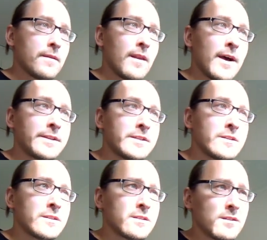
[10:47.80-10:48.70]
light
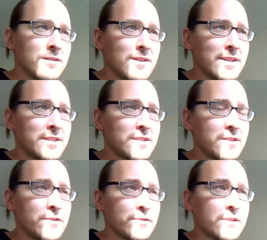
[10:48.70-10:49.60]
years, let's
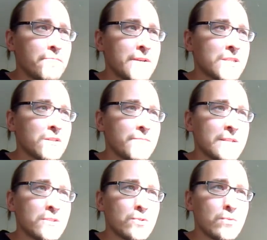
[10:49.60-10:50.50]
use the measurement
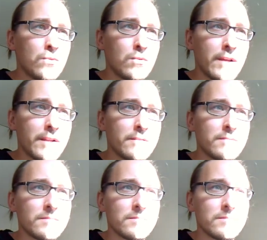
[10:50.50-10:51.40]
tool, and
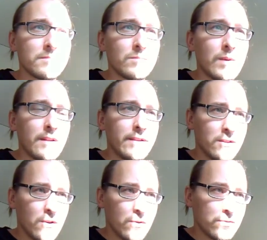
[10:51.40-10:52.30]
well, it
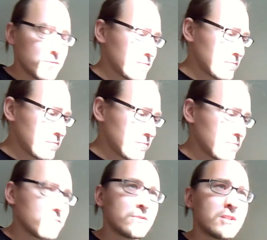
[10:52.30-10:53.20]
goes
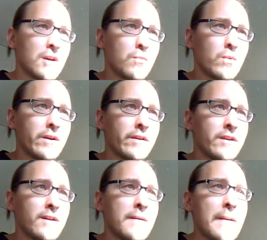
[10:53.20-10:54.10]
somewhere here.